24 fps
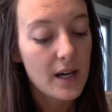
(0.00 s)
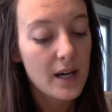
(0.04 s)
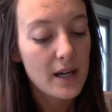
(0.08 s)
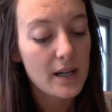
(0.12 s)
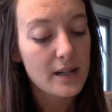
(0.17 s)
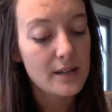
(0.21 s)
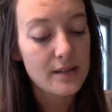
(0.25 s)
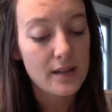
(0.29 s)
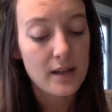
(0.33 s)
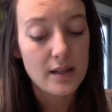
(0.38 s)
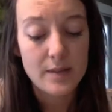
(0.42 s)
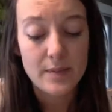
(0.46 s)

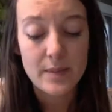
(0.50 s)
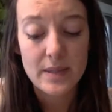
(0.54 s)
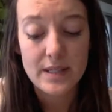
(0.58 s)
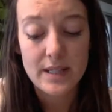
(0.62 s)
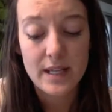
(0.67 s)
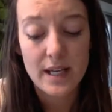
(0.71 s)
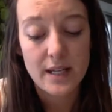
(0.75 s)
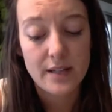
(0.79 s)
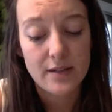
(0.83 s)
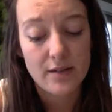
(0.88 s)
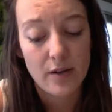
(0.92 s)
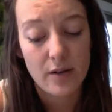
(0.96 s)
Assessment
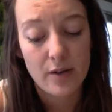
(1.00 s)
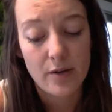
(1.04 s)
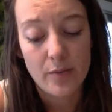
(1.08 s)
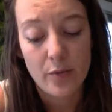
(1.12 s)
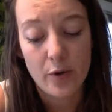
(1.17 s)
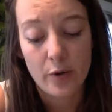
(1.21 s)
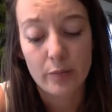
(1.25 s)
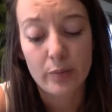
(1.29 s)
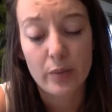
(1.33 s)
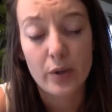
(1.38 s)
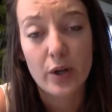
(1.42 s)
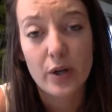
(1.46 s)
takes on a
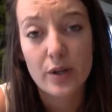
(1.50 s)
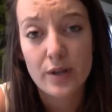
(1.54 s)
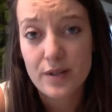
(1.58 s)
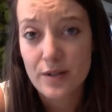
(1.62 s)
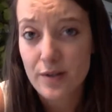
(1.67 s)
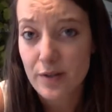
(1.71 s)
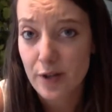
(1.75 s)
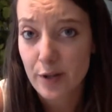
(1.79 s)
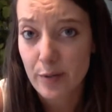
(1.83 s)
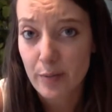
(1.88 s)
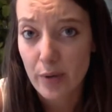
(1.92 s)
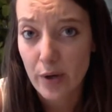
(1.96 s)
more
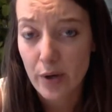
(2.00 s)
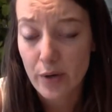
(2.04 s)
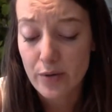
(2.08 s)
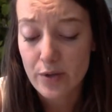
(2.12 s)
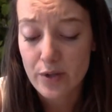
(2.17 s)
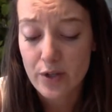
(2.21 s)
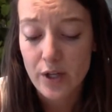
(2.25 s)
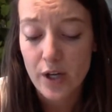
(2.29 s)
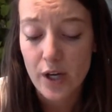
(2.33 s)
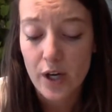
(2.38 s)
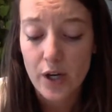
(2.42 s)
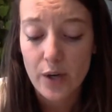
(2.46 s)
personal approach,